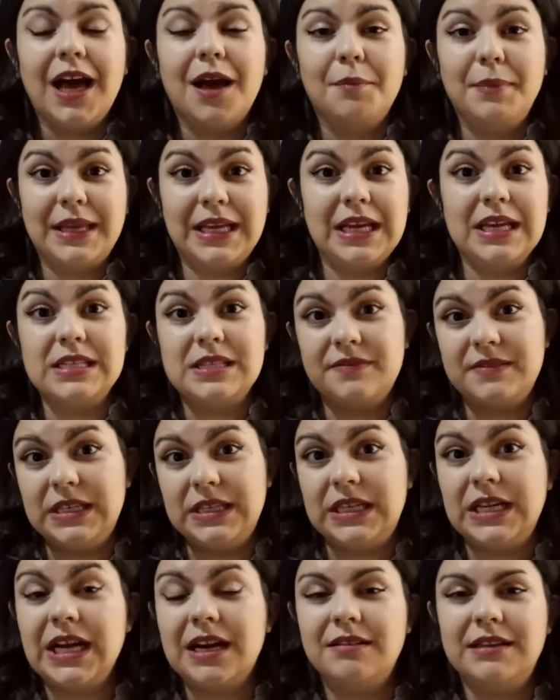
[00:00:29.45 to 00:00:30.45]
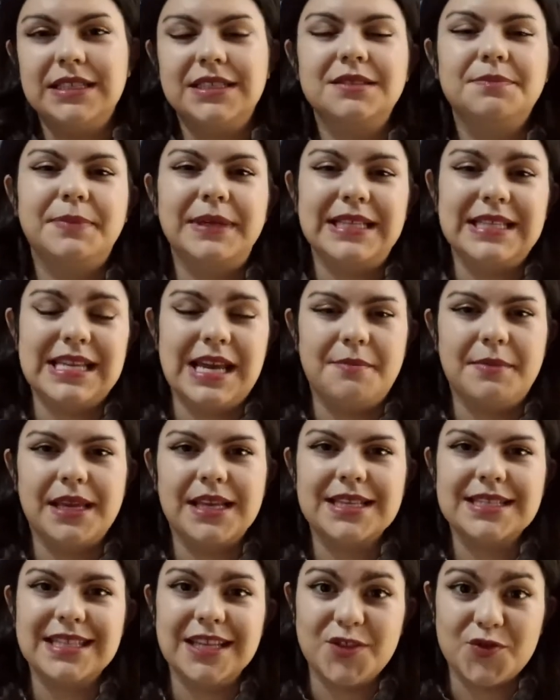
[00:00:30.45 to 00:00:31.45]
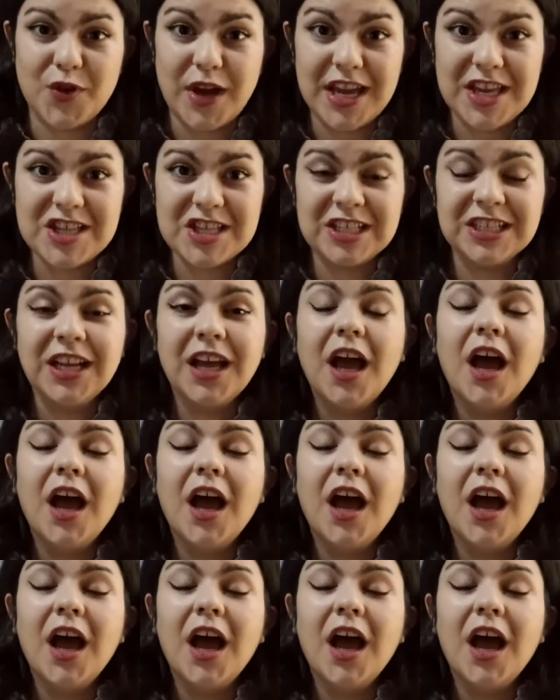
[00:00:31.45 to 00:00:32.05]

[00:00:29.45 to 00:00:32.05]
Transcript: because of the current pandemic situation,